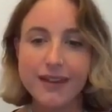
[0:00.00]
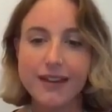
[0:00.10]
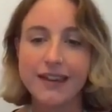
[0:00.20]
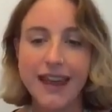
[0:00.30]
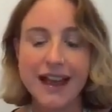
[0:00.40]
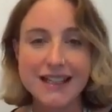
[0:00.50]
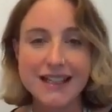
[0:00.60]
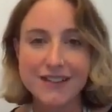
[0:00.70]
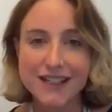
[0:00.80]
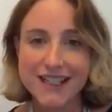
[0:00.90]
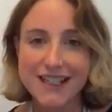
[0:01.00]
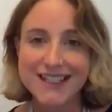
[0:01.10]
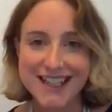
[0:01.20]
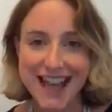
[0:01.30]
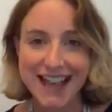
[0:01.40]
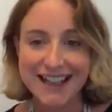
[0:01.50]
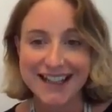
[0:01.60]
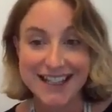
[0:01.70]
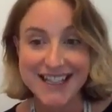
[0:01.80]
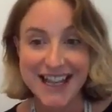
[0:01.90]
The activity today is
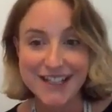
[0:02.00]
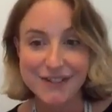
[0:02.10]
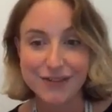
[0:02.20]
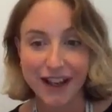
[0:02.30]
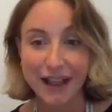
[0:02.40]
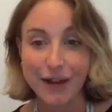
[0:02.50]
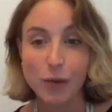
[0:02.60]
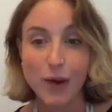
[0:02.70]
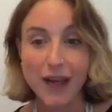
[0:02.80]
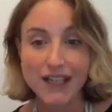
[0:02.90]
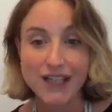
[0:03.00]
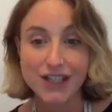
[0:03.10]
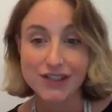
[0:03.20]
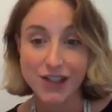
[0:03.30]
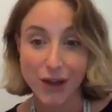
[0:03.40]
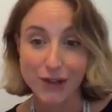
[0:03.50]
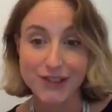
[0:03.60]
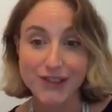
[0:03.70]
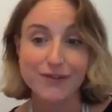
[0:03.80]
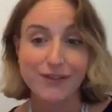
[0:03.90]
identifying which
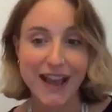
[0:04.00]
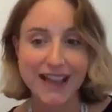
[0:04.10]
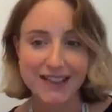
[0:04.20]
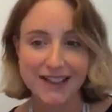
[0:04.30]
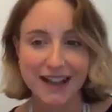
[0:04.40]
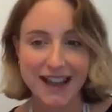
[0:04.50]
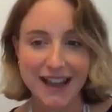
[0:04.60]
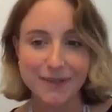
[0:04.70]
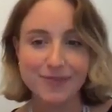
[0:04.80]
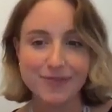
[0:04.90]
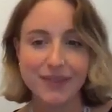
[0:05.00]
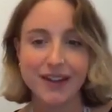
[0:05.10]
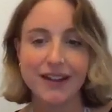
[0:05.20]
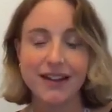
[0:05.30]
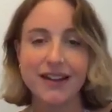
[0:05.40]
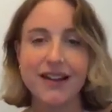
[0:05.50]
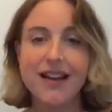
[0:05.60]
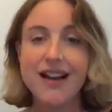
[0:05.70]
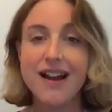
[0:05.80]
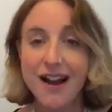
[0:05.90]
zones faces are in.
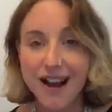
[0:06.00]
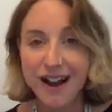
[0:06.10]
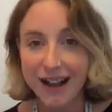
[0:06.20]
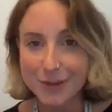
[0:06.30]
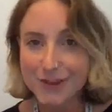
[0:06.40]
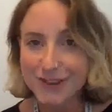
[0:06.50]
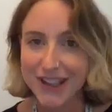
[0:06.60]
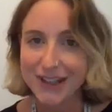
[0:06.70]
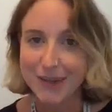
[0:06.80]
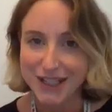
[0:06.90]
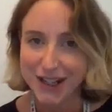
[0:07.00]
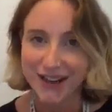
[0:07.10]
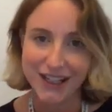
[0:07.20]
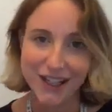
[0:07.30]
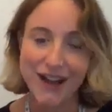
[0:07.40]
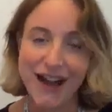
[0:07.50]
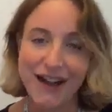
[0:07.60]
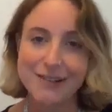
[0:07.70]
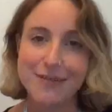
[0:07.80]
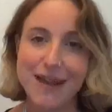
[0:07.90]
I'm also going to be showing you how
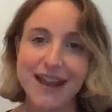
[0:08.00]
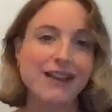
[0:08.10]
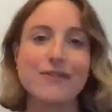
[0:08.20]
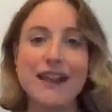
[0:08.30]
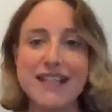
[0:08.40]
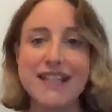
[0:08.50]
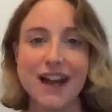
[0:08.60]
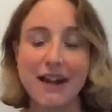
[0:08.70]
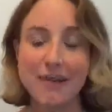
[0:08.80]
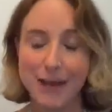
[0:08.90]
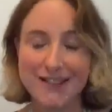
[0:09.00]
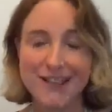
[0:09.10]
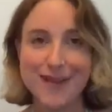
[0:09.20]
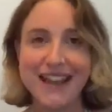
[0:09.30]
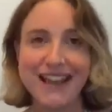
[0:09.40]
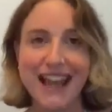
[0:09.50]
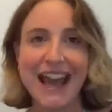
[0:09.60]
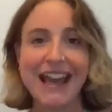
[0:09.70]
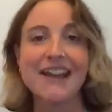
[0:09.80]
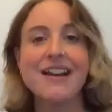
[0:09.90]
to make
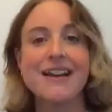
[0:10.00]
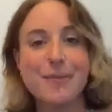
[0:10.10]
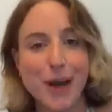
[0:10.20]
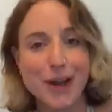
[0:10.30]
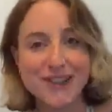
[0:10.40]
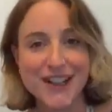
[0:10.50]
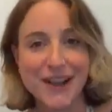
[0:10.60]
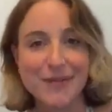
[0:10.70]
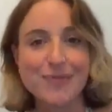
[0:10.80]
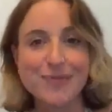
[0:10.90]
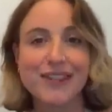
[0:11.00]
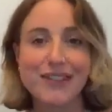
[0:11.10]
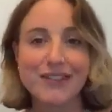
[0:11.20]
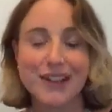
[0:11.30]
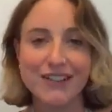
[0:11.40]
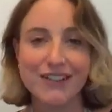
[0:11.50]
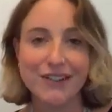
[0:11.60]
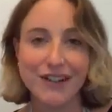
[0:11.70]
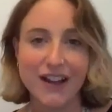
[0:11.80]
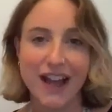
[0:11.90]
a poster
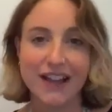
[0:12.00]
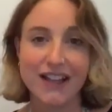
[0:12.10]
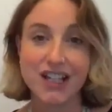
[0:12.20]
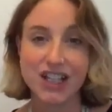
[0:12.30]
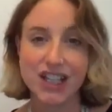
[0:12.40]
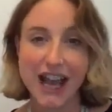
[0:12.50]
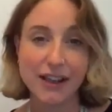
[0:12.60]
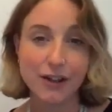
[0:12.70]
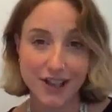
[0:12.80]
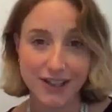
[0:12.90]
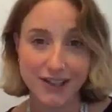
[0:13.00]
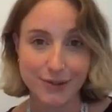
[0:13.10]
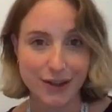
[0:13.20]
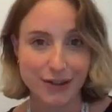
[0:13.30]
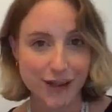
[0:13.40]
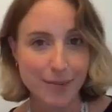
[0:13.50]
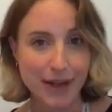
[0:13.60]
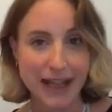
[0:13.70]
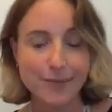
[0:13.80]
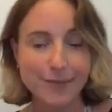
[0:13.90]
to share your zones with your family.